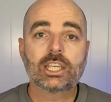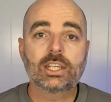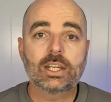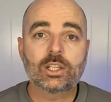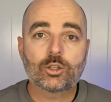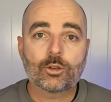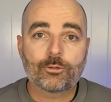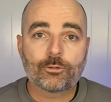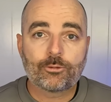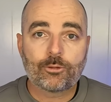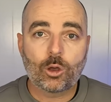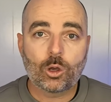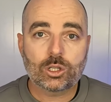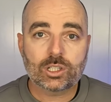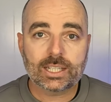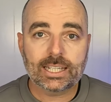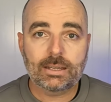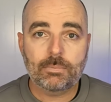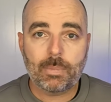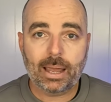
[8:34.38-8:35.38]
you need to
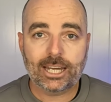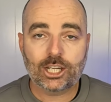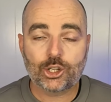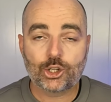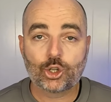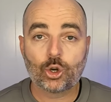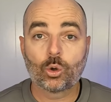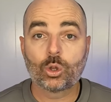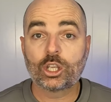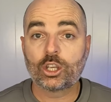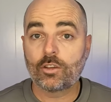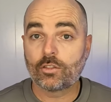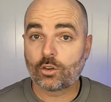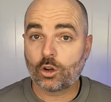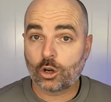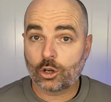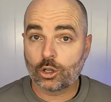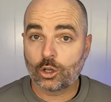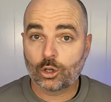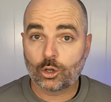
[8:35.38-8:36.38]
firstly make sure that you've
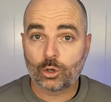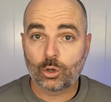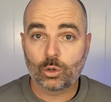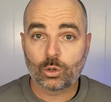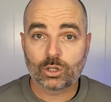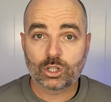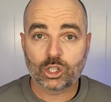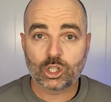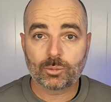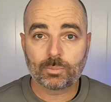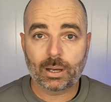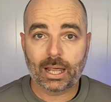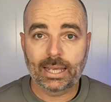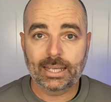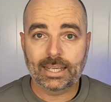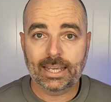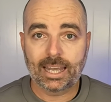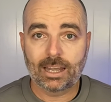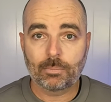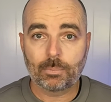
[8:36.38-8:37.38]
got your Google
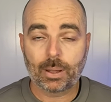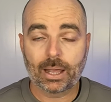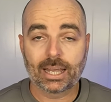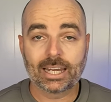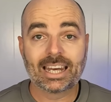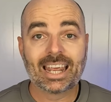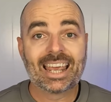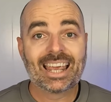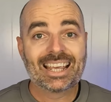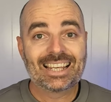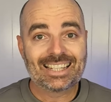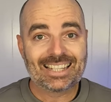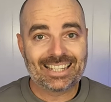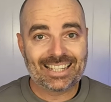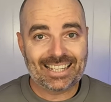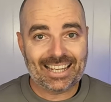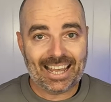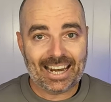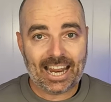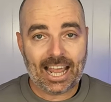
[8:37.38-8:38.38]
display campaign
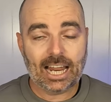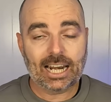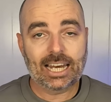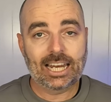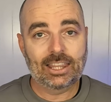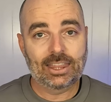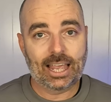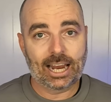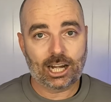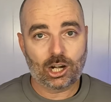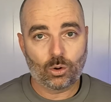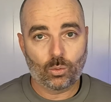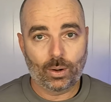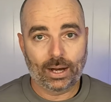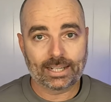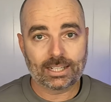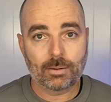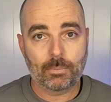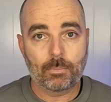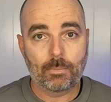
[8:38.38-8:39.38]
set out in that
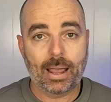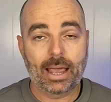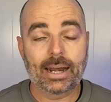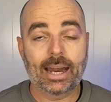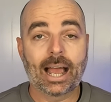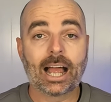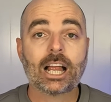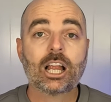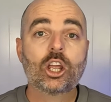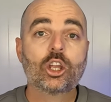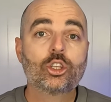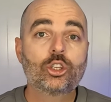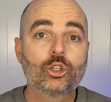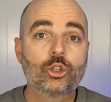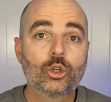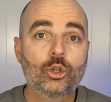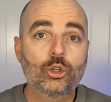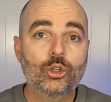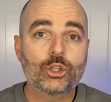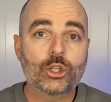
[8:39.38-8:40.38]
correct manner,
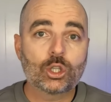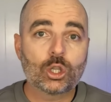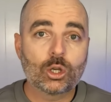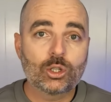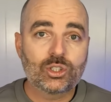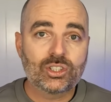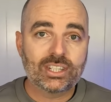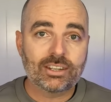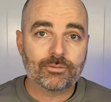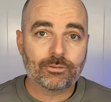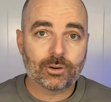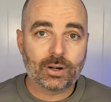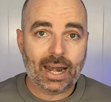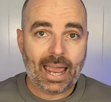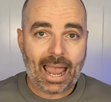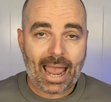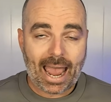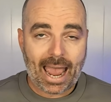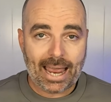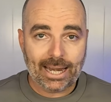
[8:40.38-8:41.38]
using those
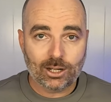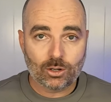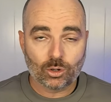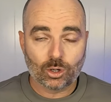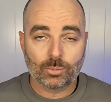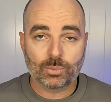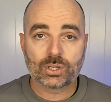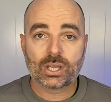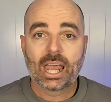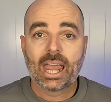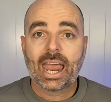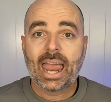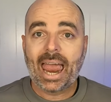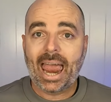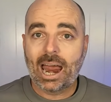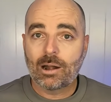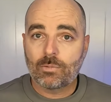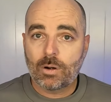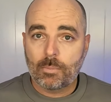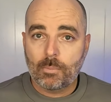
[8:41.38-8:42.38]
different ad groups.
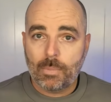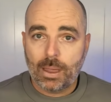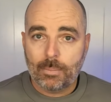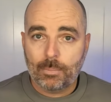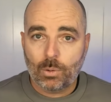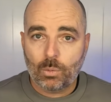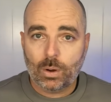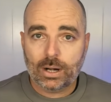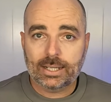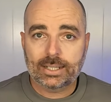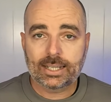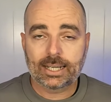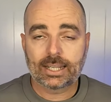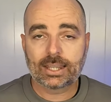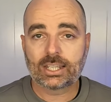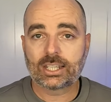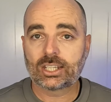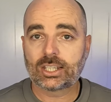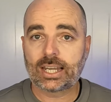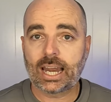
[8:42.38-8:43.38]
And remember what I said
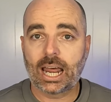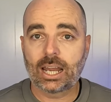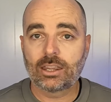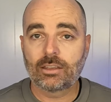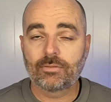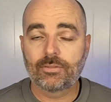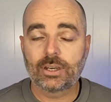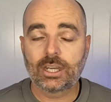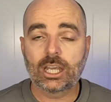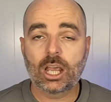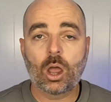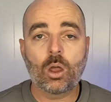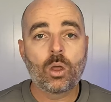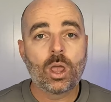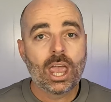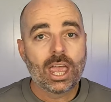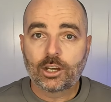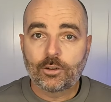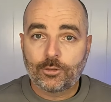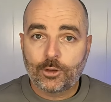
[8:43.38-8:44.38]
at the start of the
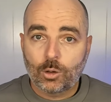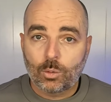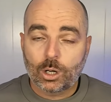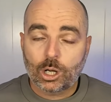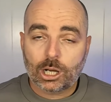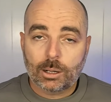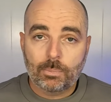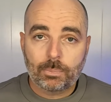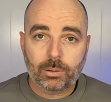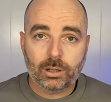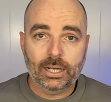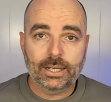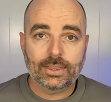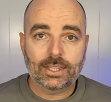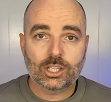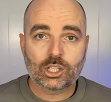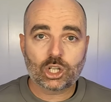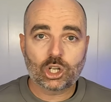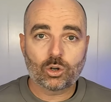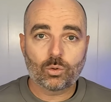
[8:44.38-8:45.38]
video, that if you want to
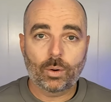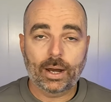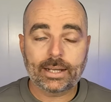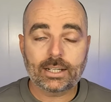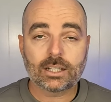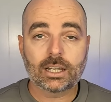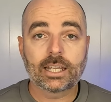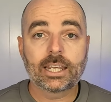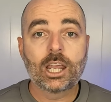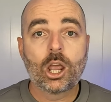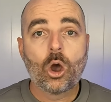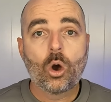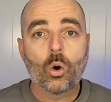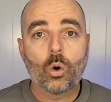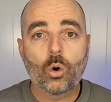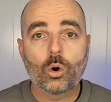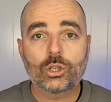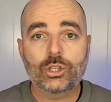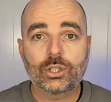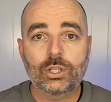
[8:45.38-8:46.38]
complete this correctly,
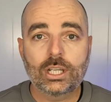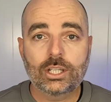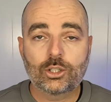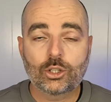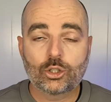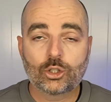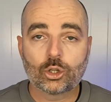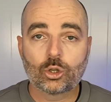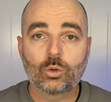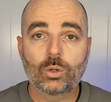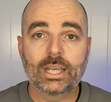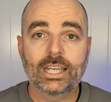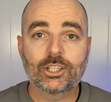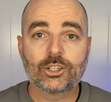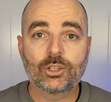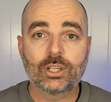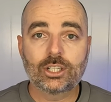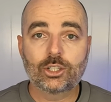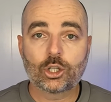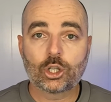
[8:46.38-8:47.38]
all you need to do
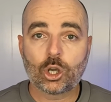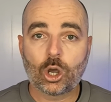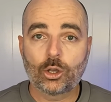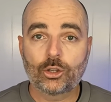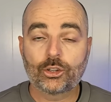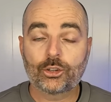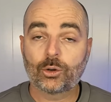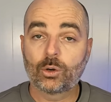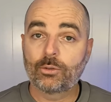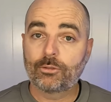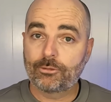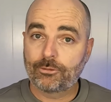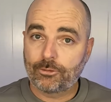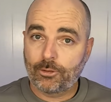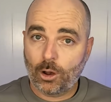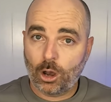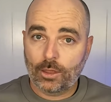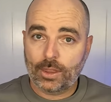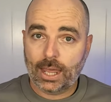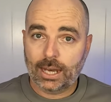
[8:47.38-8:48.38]
is you need to go through,
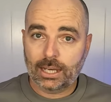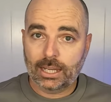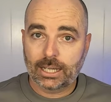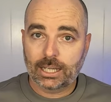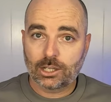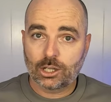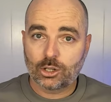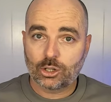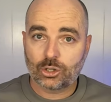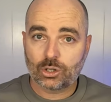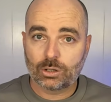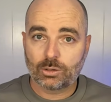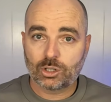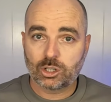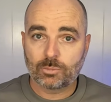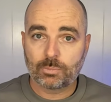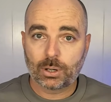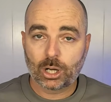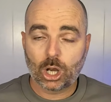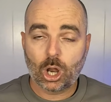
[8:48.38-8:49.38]
follow that link in the
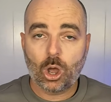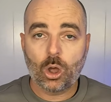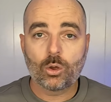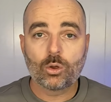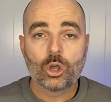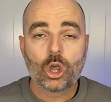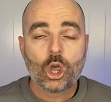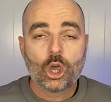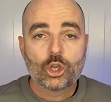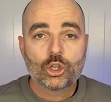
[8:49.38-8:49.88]
description below